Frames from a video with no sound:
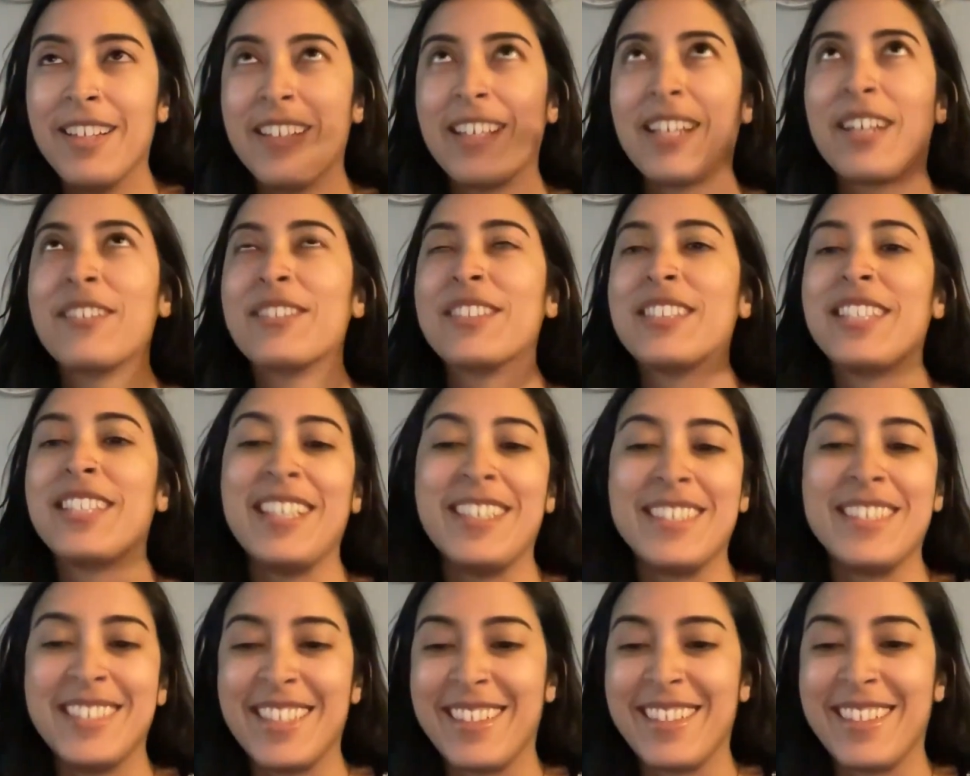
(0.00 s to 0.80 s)
Like it was
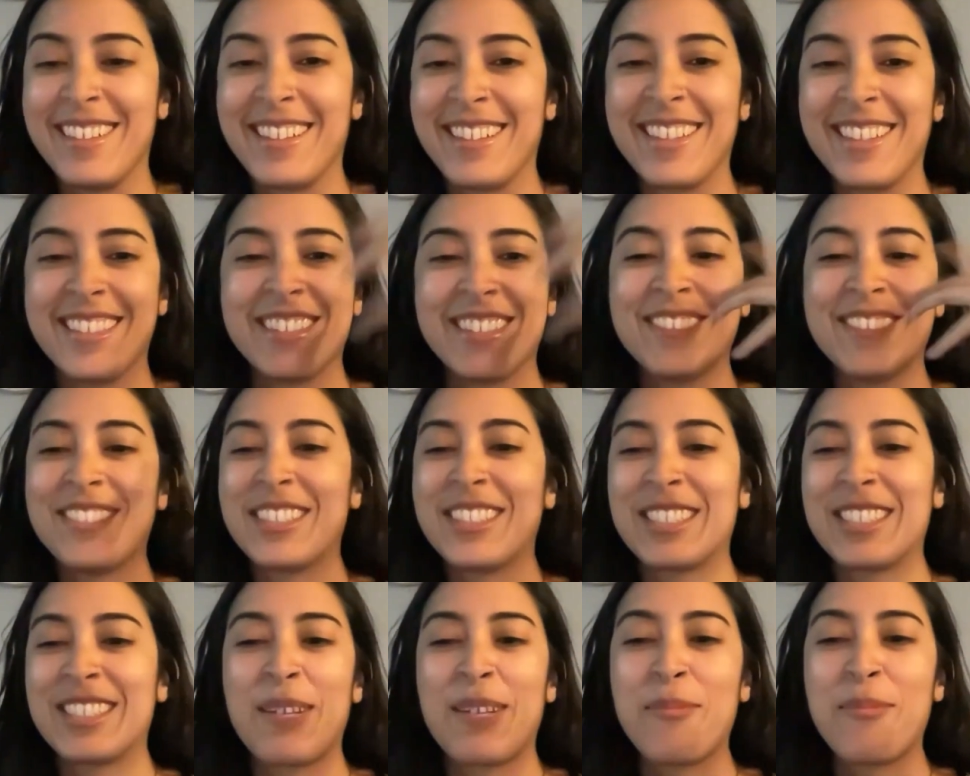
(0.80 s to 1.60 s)
easier because it was
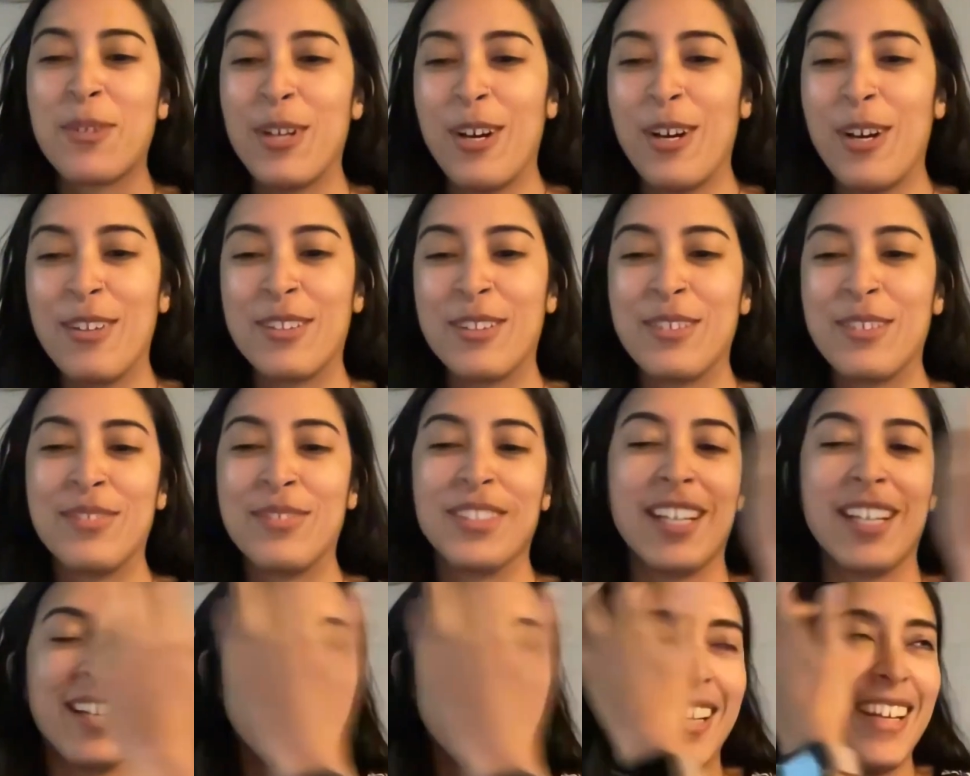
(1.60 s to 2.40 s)
just like more on the
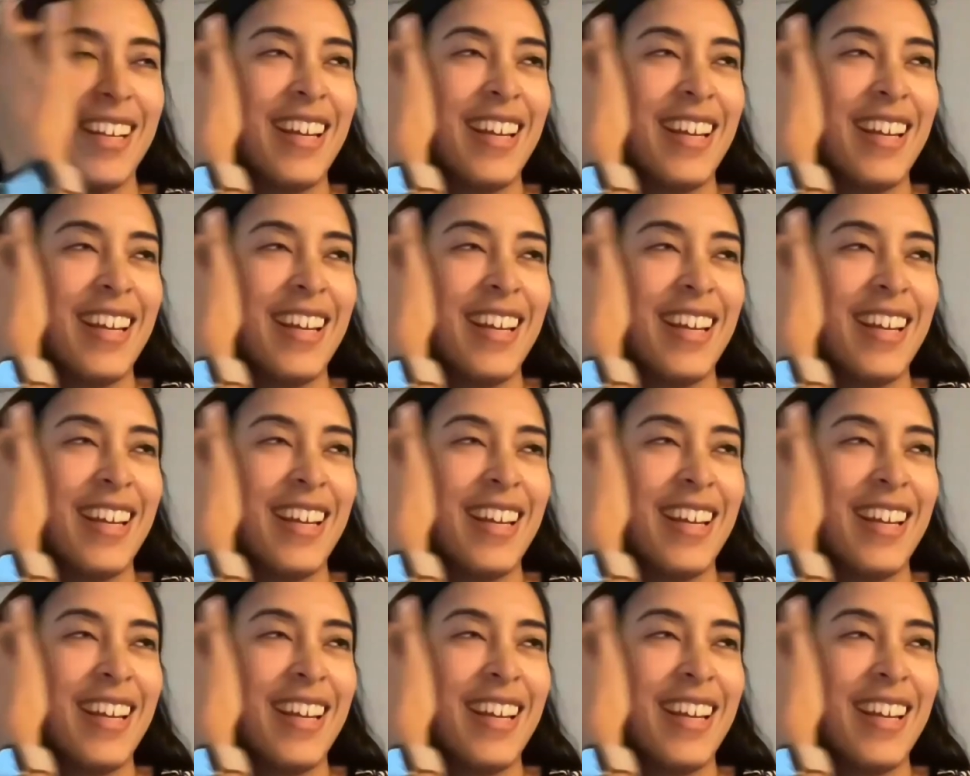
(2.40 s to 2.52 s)
fly.